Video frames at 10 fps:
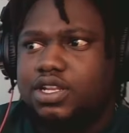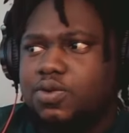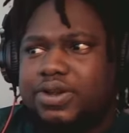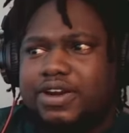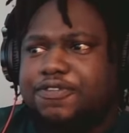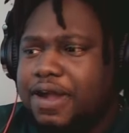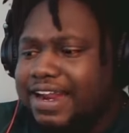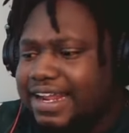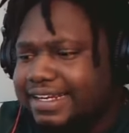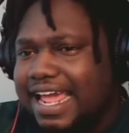Are
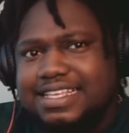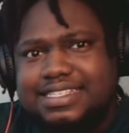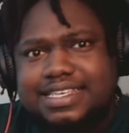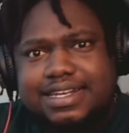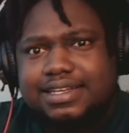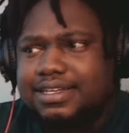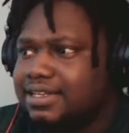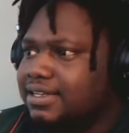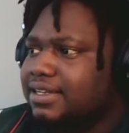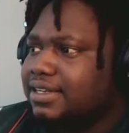they dancing?
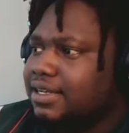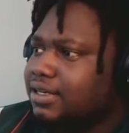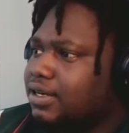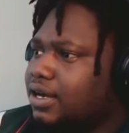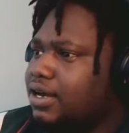There we go.